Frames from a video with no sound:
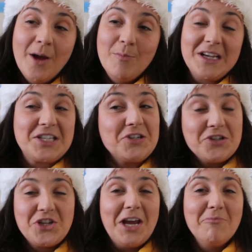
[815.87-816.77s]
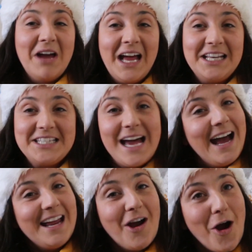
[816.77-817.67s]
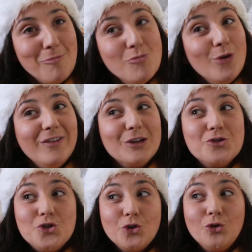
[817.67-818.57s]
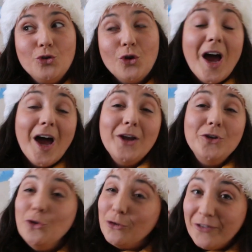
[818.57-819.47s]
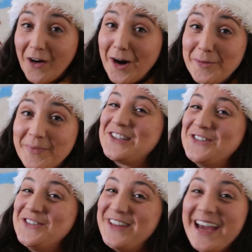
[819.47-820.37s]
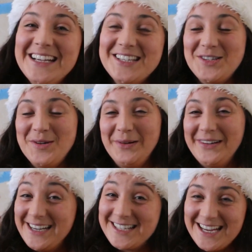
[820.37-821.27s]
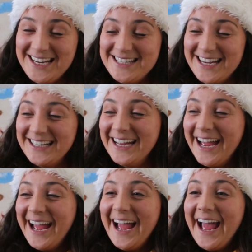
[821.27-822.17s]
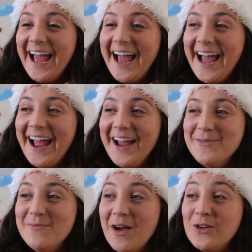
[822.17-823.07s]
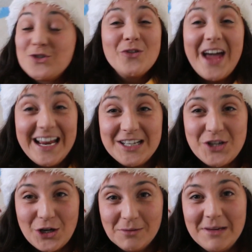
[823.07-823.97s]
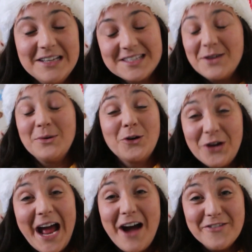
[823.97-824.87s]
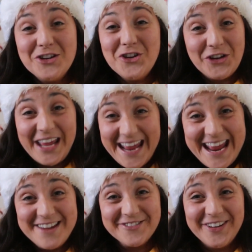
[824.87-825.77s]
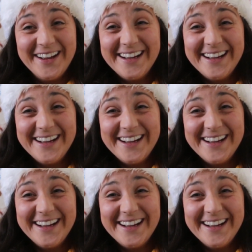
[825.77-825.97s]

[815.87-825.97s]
Mr. Jem and I are moving to a new farm, so that is super exciting. So that in turn means that we're going to have a new cave